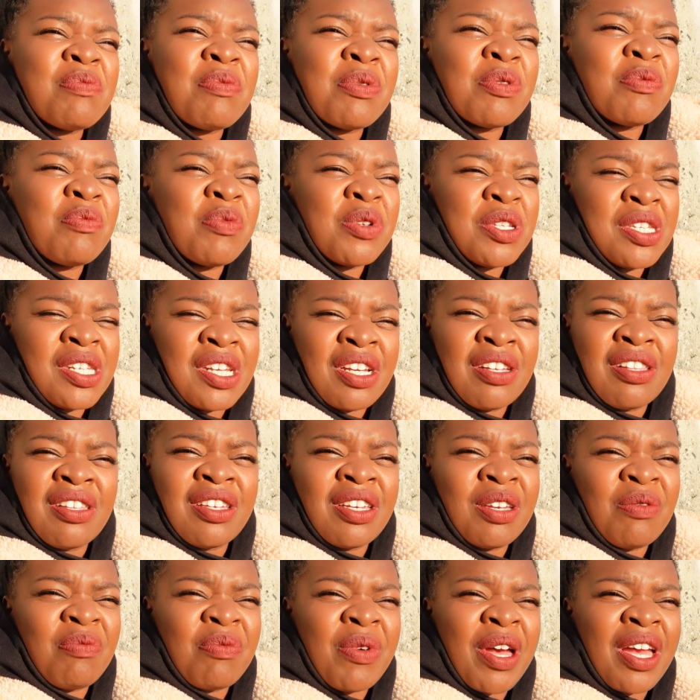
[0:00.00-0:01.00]

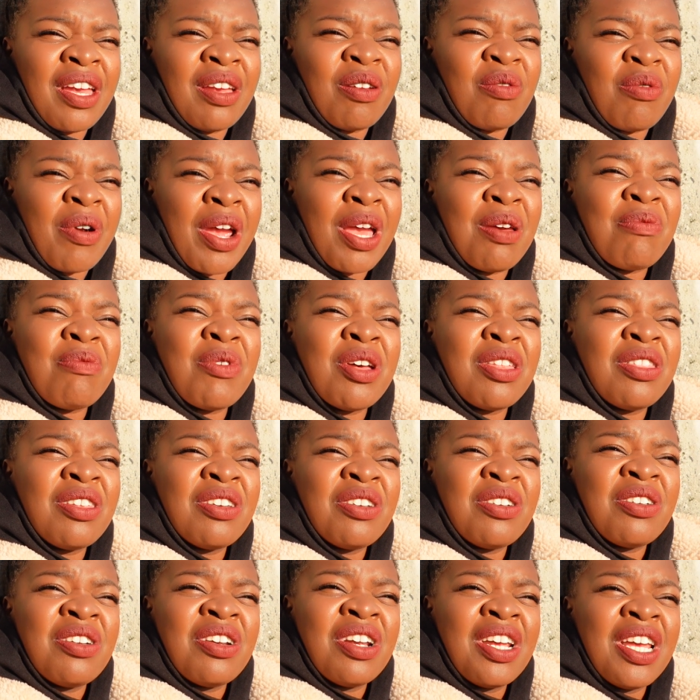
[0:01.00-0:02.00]
particularly my
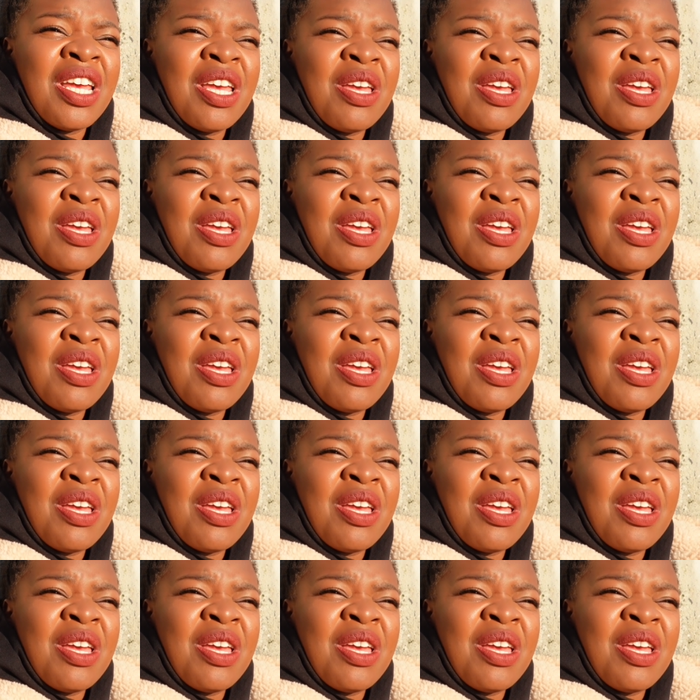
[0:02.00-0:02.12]
grandmother,